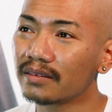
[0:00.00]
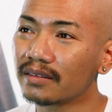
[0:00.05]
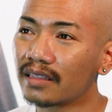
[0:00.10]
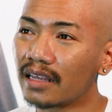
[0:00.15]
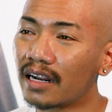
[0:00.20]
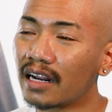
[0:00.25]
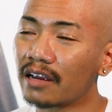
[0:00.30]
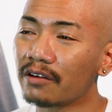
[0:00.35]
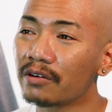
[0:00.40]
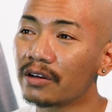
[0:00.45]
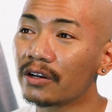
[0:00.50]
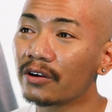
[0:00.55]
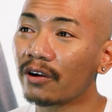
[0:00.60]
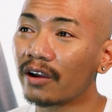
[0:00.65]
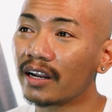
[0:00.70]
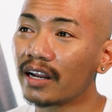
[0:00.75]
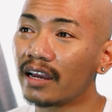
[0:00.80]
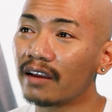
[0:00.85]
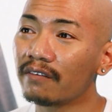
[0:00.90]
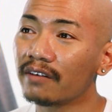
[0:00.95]
That I
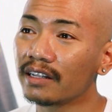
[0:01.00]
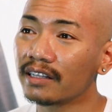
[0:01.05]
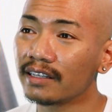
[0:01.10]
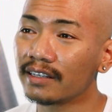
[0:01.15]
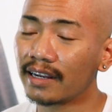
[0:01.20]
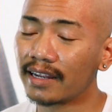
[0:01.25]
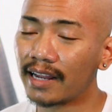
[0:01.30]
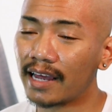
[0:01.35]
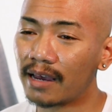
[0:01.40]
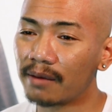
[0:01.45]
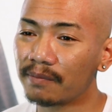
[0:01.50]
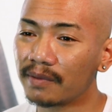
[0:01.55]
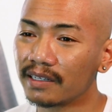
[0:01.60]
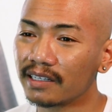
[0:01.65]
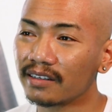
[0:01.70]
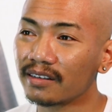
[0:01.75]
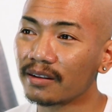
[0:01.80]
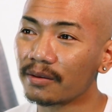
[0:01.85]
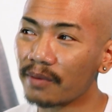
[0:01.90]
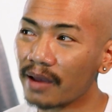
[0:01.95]
regret everything that happened
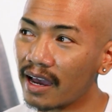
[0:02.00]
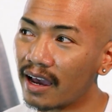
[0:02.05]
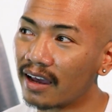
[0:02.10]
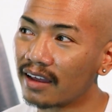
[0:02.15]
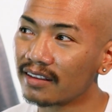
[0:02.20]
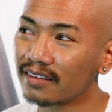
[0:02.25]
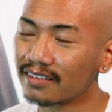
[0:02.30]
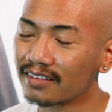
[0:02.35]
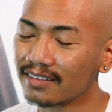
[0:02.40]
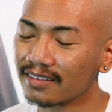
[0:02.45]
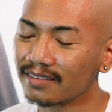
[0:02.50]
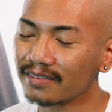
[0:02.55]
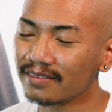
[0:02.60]
in the past.